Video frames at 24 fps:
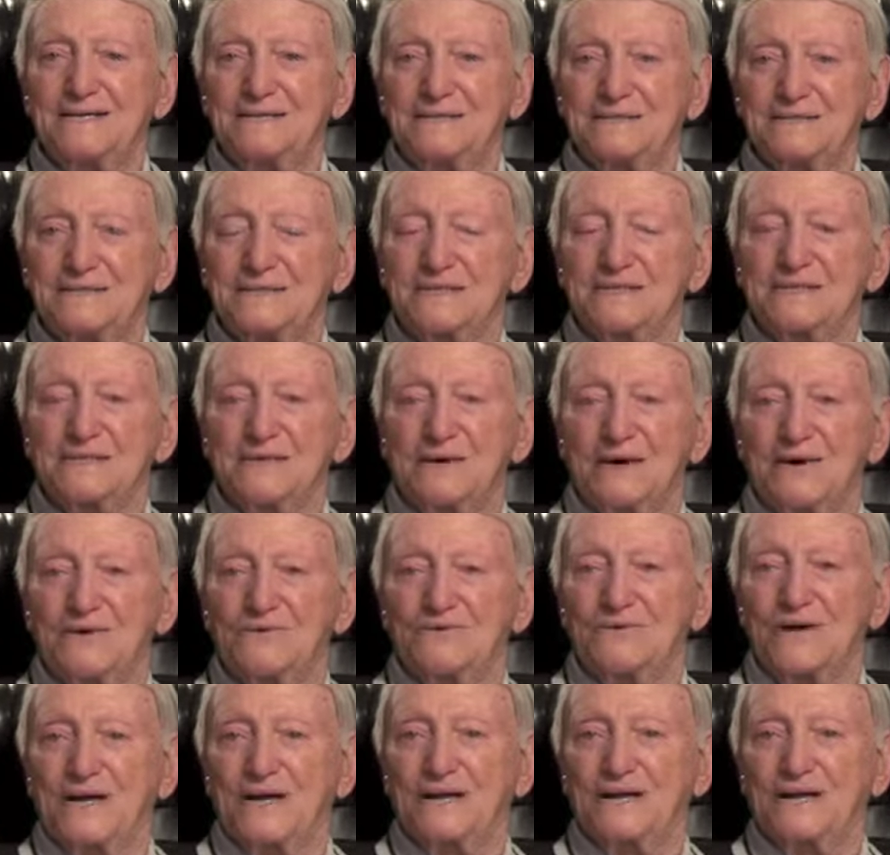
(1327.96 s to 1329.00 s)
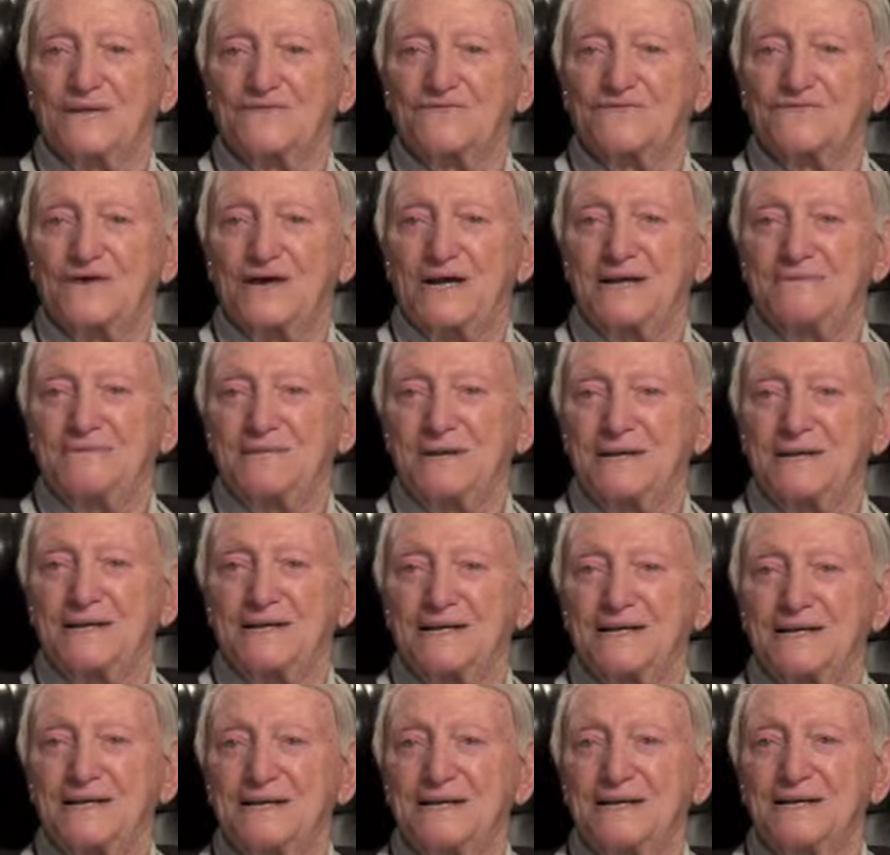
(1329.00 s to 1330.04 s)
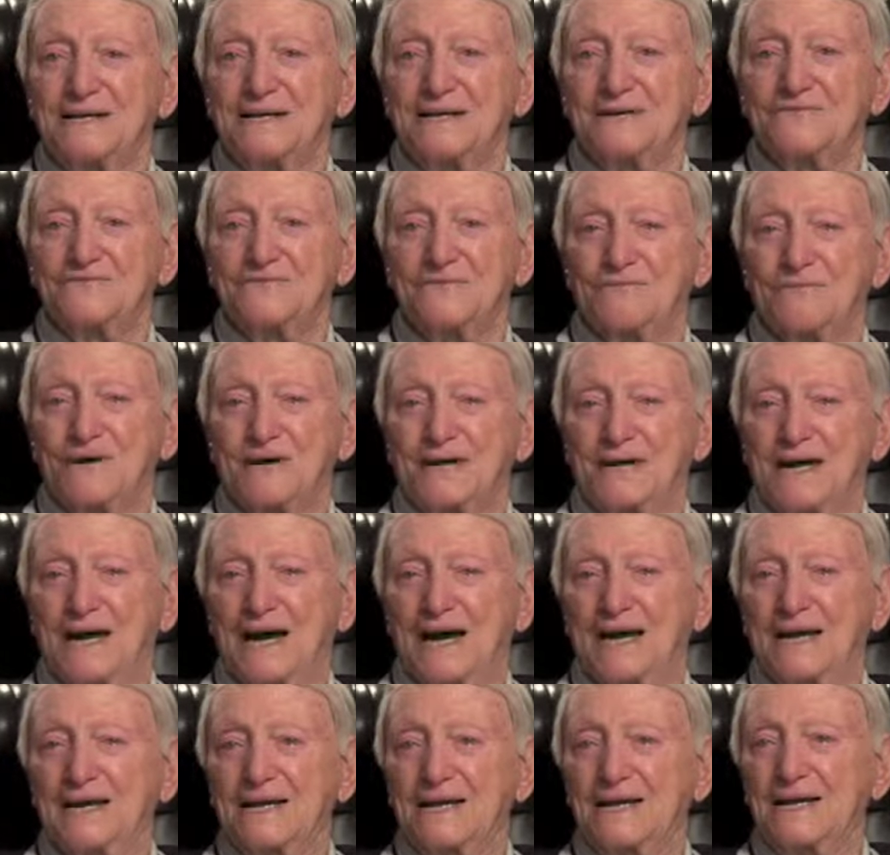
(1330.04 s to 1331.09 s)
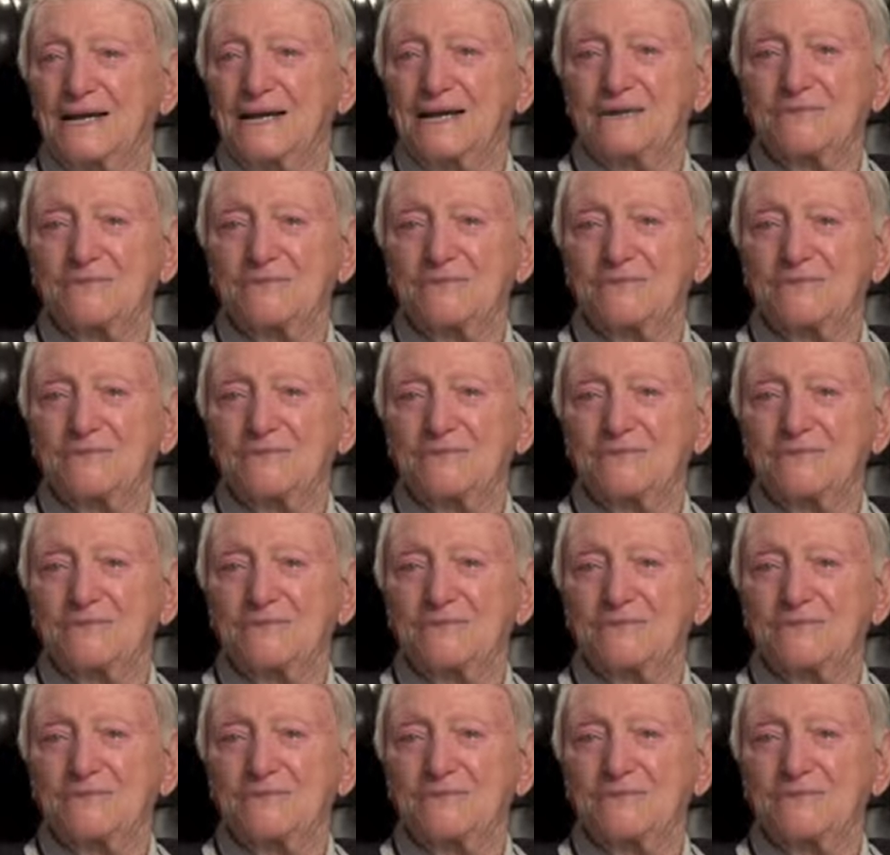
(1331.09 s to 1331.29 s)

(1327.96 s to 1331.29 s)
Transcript: Yeah, well, all ready to feed me from a guy,